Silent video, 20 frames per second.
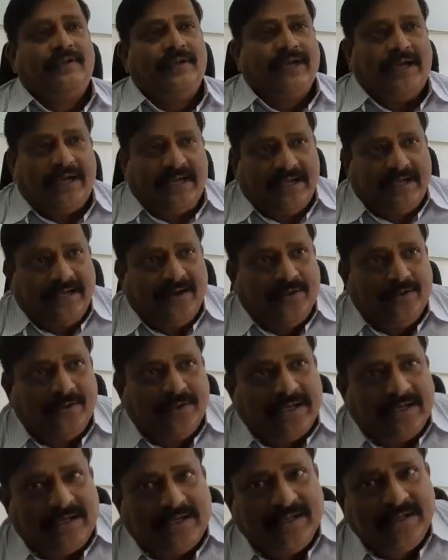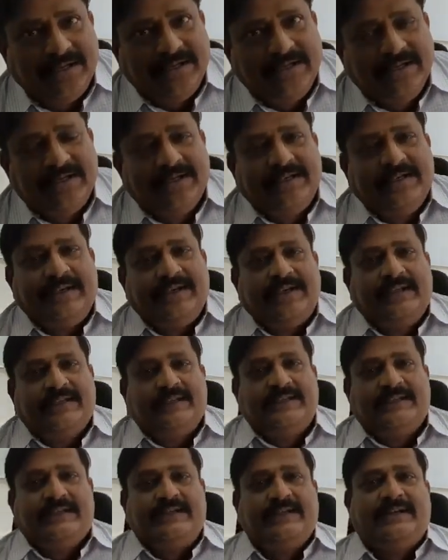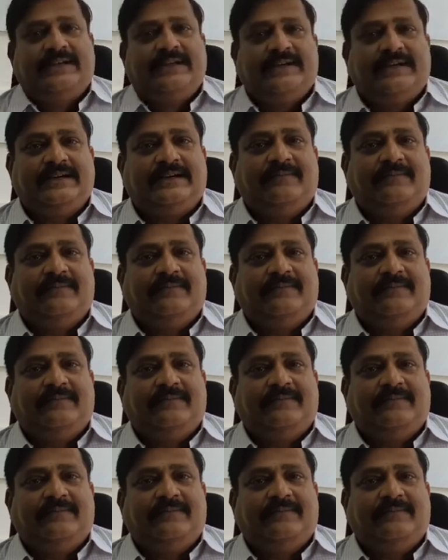Yeah, I can do that. See, as I said,